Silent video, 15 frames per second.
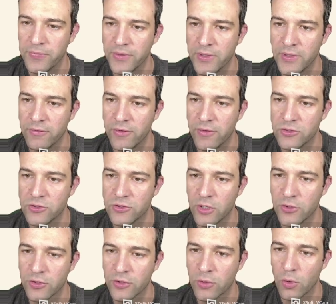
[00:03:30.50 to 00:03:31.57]
If they
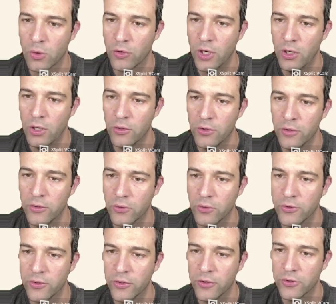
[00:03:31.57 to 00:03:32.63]
start to grow taller or
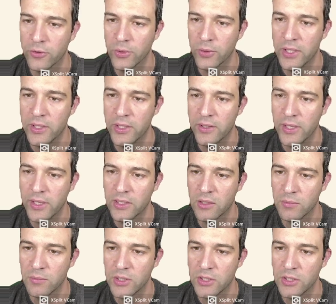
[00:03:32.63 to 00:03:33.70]
turn gray, that
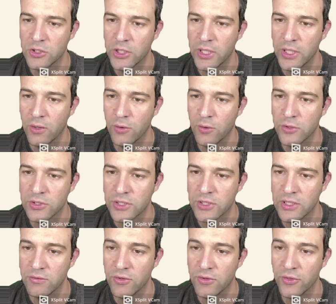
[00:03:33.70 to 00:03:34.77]
can mean showers and
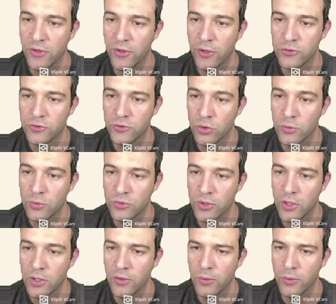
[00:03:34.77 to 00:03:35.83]
even thunderstorms are
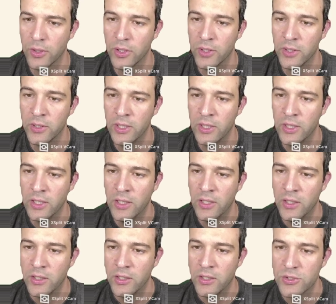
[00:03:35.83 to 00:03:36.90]
on the way.
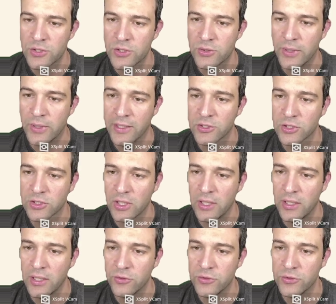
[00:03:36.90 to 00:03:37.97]
Stratus
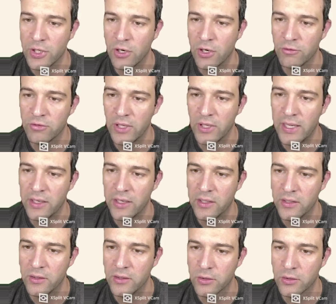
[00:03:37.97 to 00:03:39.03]
clouds are flat
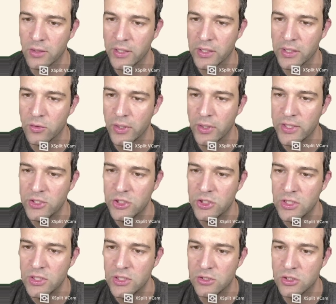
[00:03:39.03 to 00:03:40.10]
and look like gray
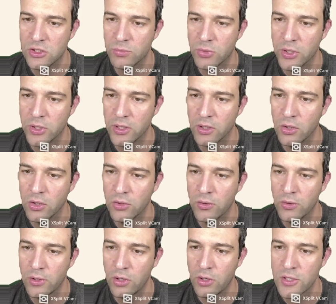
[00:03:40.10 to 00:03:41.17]
sheets spread low
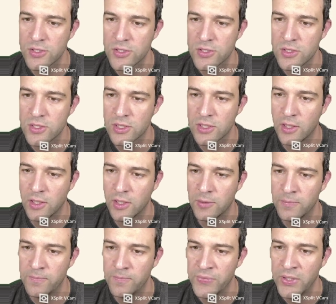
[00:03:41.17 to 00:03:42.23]
across the sky.
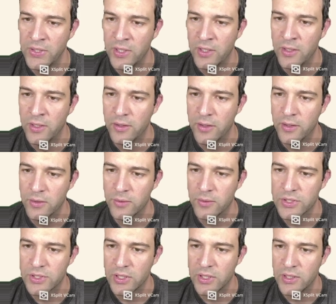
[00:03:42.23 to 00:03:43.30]
They are a
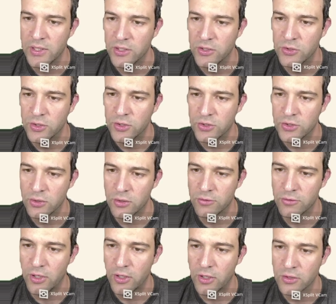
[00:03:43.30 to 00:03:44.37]
sign that drizzle or
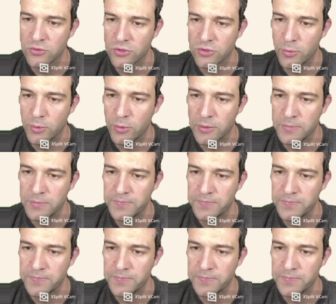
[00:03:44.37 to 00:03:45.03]
fog is coming.